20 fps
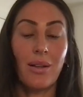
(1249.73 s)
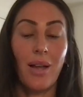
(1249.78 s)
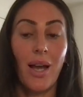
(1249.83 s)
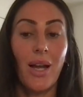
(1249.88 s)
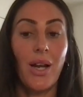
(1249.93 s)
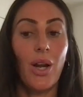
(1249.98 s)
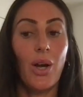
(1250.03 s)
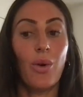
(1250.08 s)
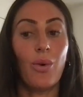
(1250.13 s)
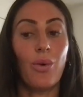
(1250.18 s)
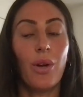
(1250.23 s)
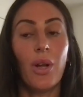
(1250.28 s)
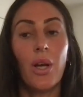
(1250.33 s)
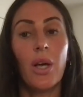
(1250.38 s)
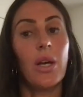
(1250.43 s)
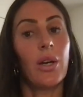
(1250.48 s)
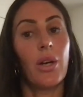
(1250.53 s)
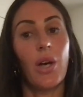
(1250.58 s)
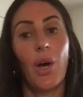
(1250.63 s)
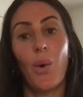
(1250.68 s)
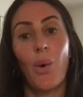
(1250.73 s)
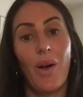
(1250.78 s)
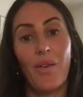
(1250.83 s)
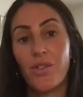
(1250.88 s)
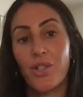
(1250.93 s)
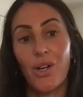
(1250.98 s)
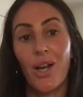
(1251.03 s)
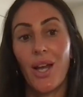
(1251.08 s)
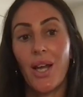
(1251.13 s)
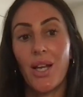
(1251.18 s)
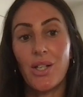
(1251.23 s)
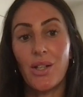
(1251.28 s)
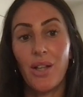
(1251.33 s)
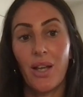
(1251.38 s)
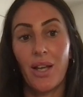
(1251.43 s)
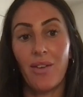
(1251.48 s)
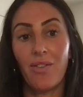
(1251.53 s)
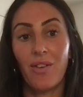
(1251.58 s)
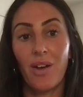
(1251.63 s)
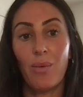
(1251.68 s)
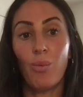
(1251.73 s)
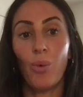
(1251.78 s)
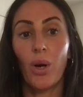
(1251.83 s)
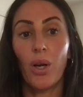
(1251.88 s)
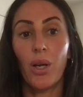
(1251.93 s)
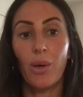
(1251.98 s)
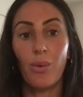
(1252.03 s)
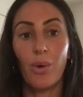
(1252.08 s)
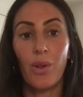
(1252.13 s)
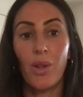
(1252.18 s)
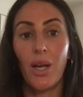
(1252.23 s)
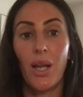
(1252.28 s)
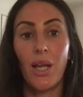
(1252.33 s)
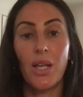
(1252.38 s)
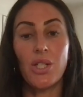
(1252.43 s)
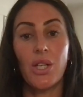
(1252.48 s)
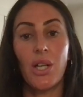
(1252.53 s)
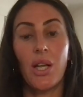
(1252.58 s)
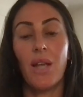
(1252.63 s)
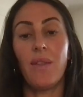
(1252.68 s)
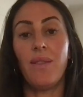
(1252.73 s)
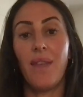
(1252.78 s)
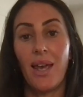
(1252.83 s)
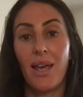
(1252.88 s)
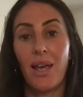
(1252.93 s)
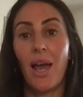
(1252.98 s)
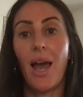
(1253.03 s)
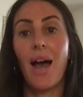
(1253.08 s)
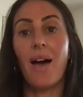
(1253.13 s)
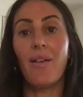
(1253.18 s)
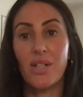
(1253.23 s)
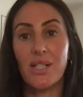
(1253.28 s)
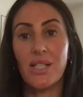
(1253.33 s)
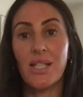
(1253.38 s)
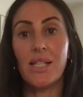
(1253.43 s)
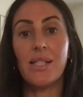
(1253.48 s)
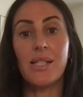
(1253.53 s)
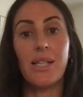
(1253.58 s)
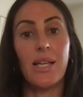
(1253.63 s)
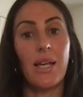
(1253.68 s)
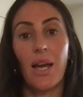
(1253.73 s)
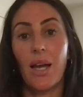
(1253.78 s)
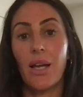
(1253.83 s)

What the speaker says: I don't go after like if I'm working with an agent and they have a TC,